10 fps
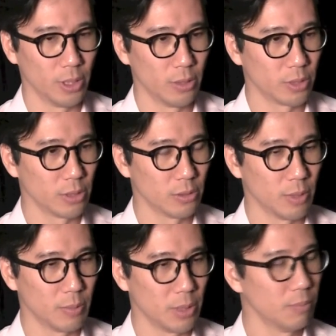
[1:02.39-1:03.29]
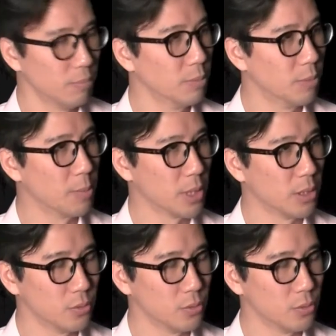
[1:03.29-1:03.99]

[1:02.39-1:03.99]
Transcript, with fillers: they're looking to maybe put more money